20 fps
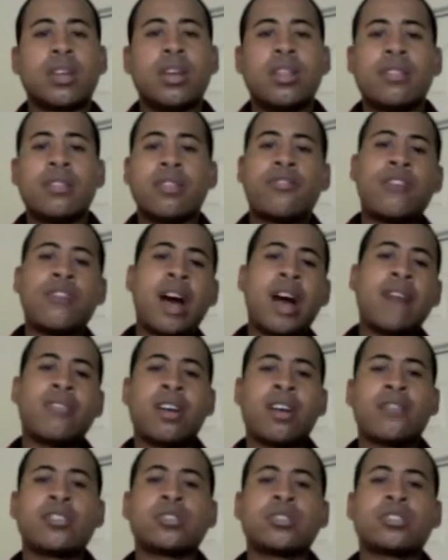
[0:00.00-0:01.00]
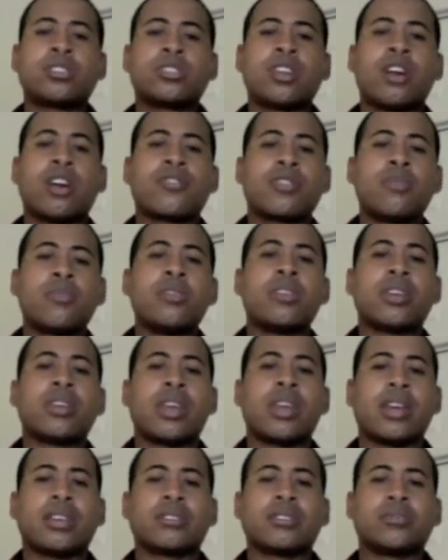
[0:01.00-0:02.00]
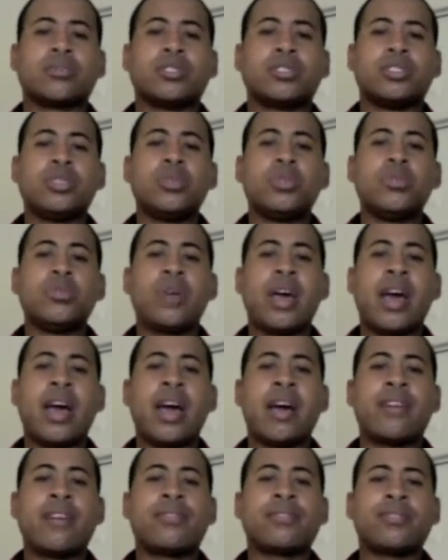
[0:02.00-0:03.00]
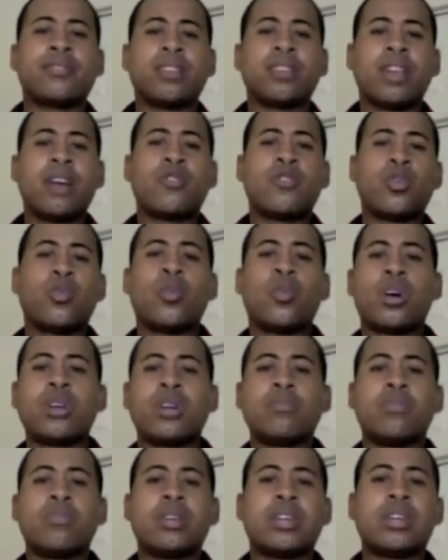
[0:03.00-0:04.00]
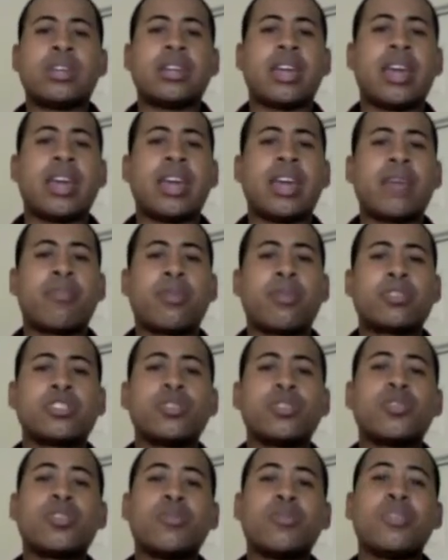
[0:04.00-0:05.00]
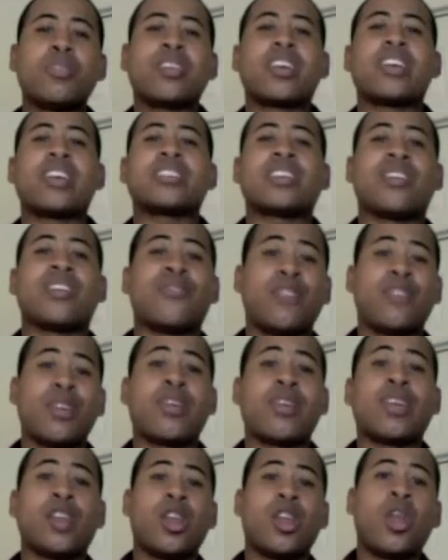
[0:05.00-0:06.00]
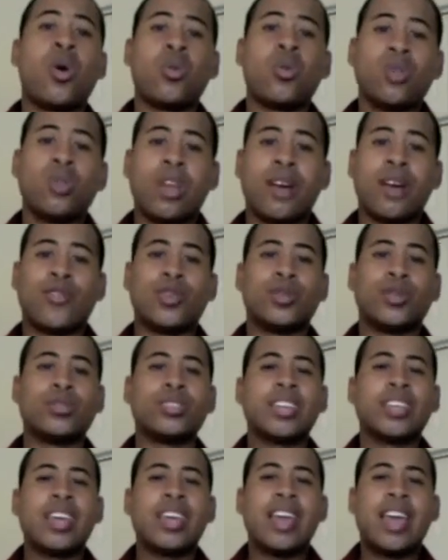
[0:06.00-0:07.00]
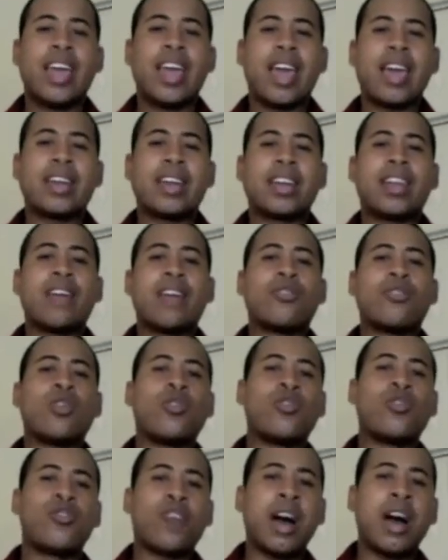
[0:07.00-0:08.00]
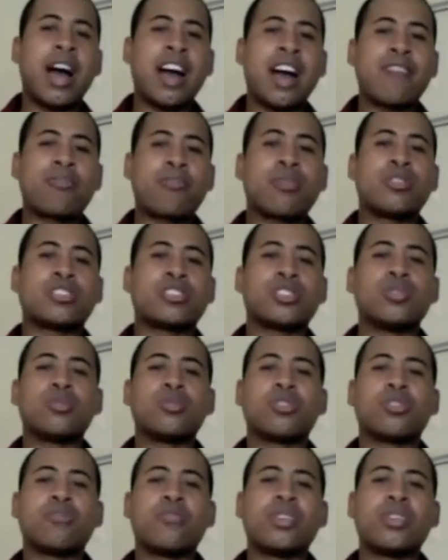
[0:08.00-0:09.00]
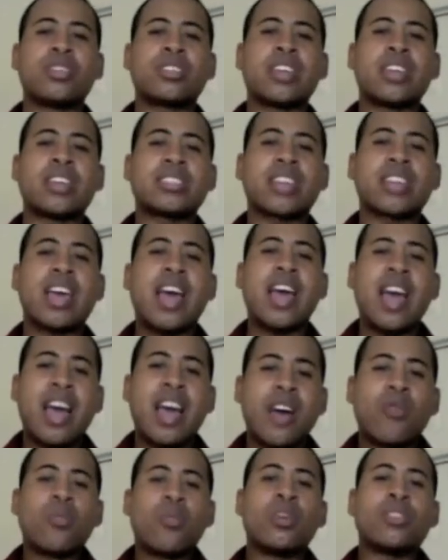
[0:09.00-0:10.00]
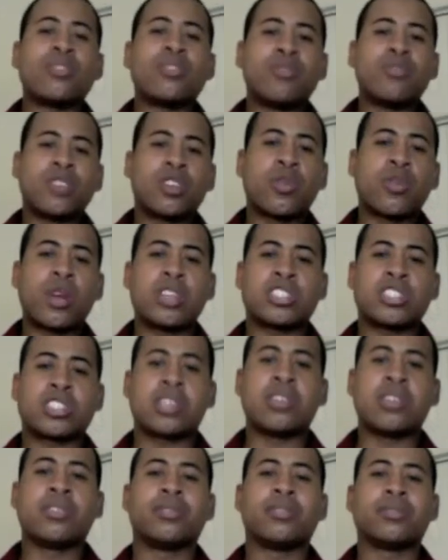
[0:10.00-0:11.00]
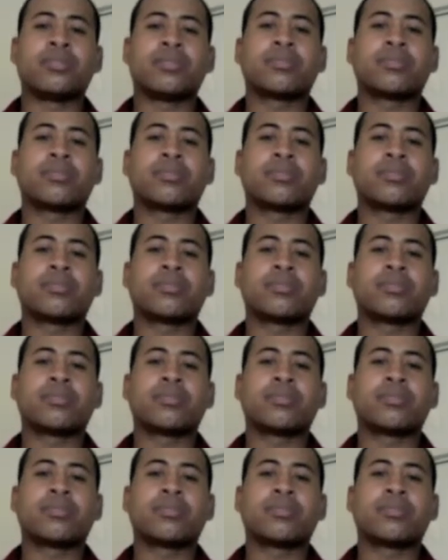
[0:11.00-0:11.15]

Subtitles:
there are 5 levels of communicating. You have level 1 being a person who communicates at a very low level, and a level 5 person who communicates with great skill.